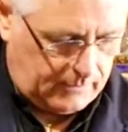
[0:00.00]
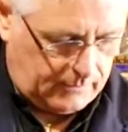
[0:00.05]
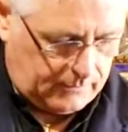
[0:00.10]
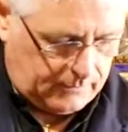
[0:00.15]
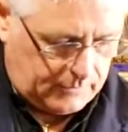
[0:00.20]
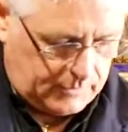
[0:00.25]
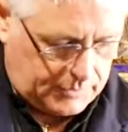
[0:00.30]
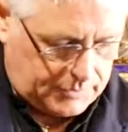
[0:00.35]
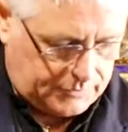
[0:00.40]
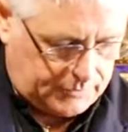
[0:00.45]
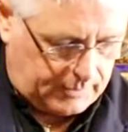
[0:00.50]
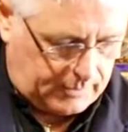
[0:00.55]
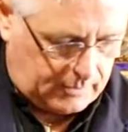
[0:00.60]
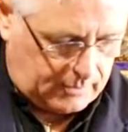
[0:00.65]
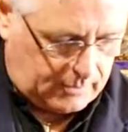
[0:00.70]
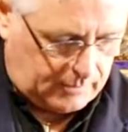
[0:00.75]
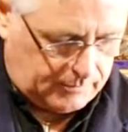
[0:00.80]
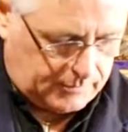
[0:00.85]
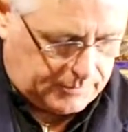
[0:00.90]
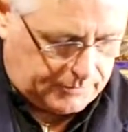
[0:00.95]
the string
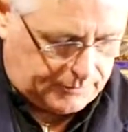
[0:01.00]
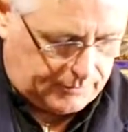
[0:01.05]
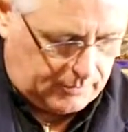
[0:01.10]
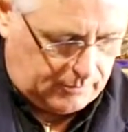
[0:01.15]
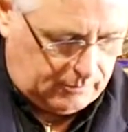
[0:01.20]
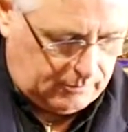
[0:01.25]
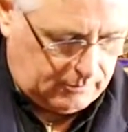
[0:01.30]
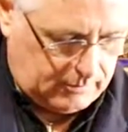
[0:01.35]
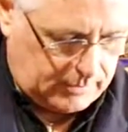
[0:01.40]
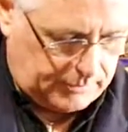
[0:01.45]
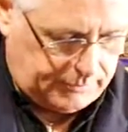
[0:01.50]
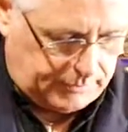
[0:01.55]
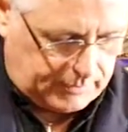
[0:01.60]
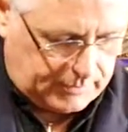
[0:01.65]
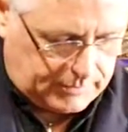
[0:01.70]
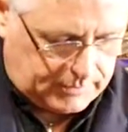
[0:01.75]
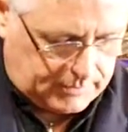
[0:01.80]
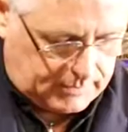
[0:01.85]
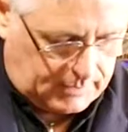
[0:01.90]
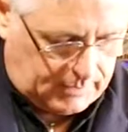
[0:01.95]
comes through, as you can
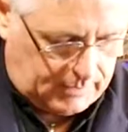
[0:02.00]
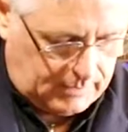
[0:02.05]
see.